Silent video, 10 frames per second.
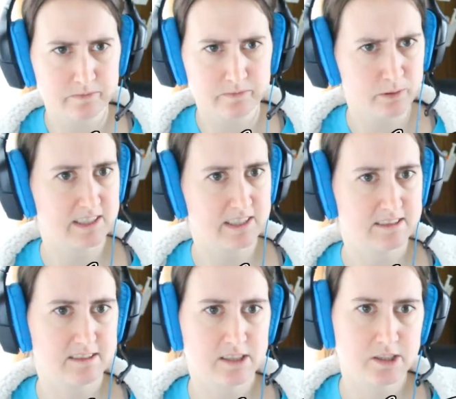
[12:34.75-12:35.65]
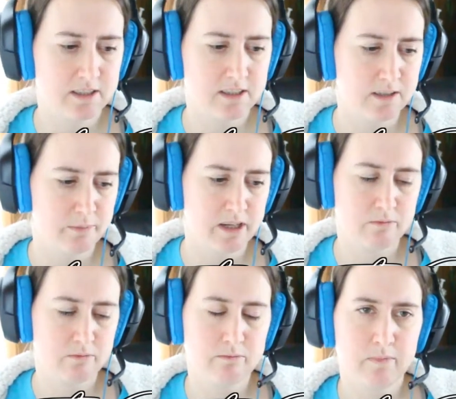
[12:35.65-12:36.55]
be a decision about
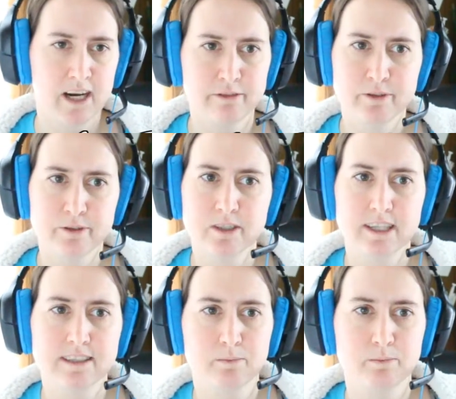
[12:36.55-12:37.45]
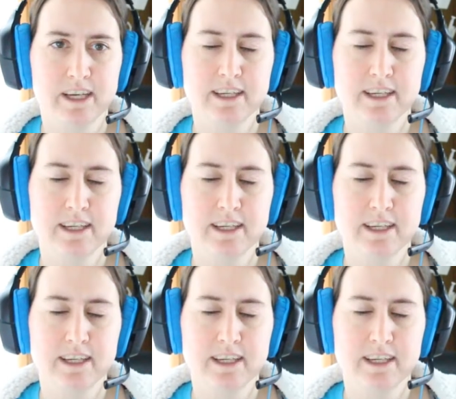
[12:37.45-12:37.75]
my fertilizer plan.